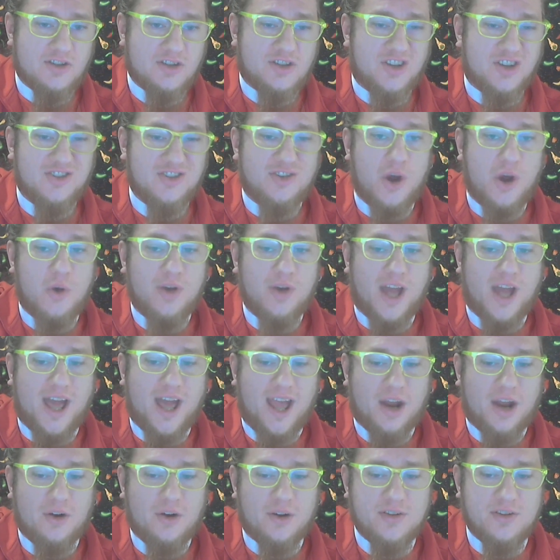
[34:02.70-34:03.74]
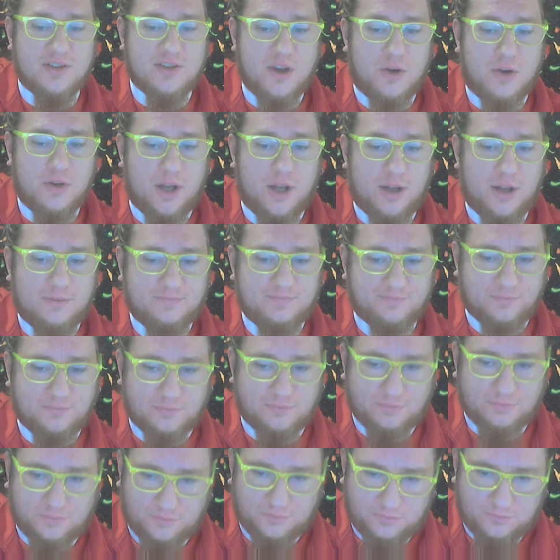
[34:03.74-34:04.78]
of Sedona, Arizona.
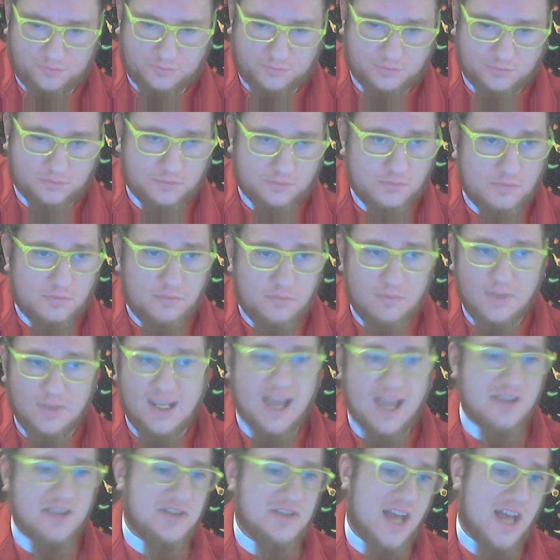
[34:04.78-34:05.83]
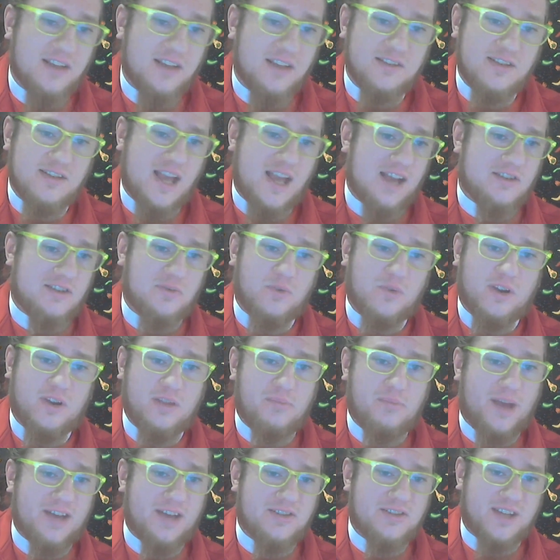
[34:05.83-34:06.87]
Yeah, Zach, Zach's one of
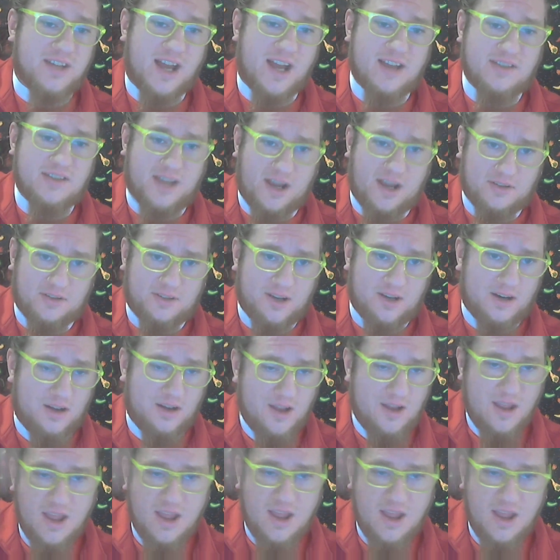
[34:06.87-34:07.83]
the best guys out there.